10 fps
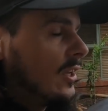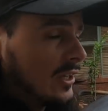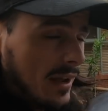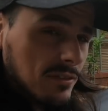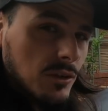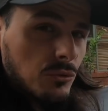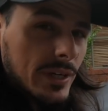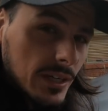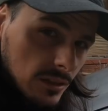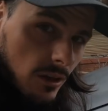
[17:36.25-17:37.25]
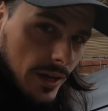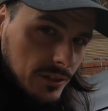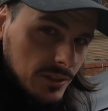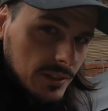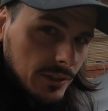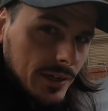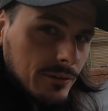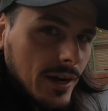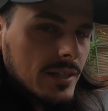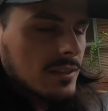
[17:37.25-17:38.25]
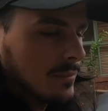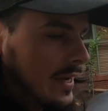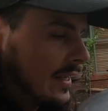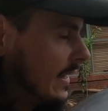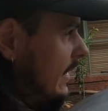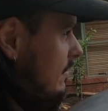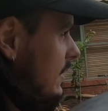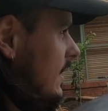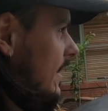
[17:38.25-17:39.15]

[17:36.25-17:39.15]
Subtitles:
you have to realign your steering rack to make it even,